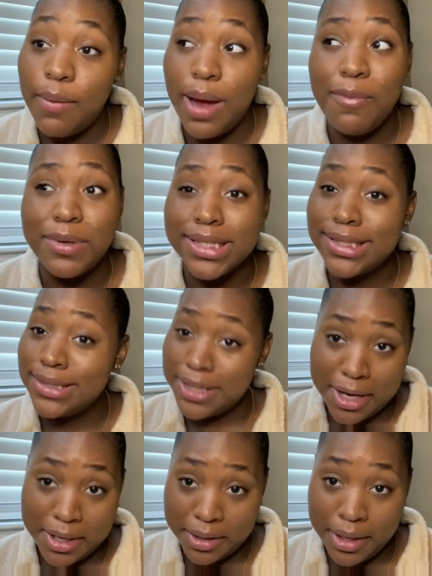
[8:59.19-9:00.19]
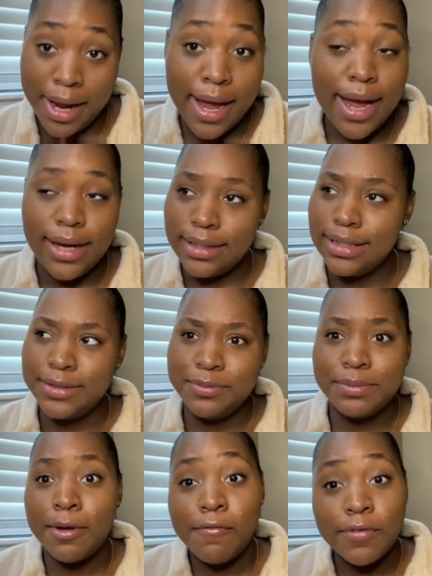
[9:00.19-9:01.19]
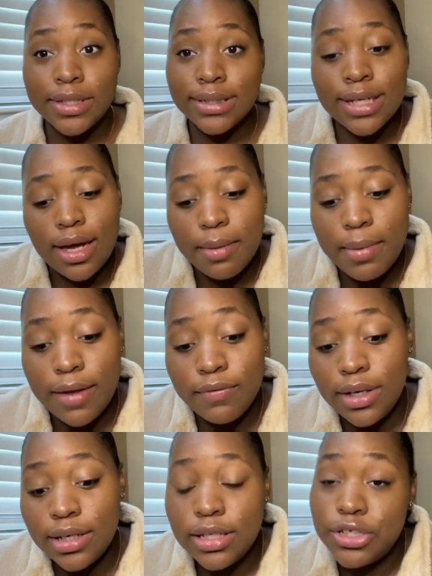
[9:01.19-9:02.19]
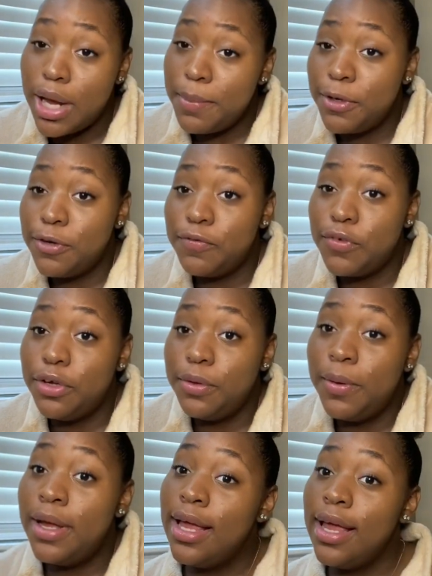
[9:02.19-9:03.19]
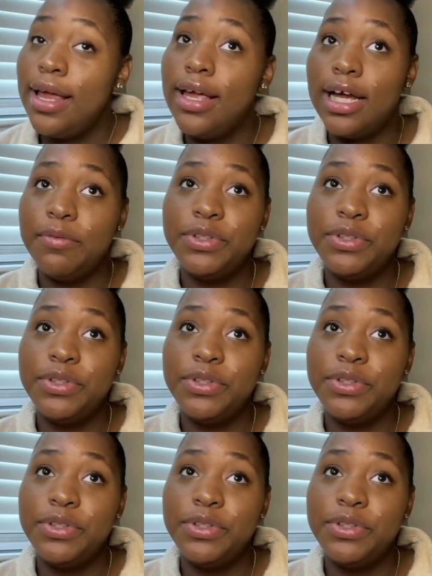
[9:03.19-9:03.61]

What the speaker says: I was scared because it was my first time having a job interview, and I was